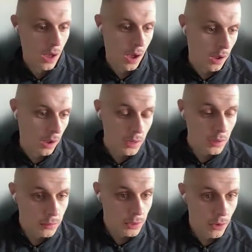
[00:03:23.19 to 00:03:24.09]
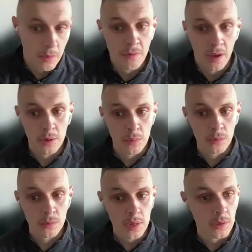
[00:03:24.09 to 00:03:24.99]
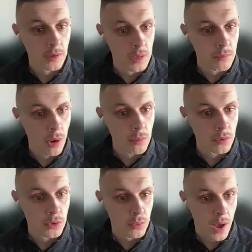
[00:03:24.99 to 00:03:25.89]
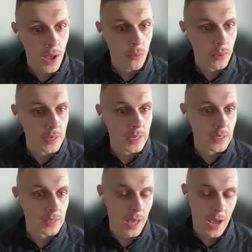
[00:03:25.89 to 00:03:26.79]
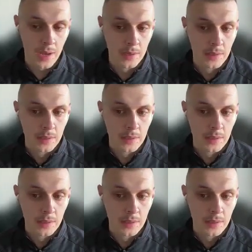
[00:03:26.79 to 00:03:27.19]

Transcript: are invaluable in moments where we need that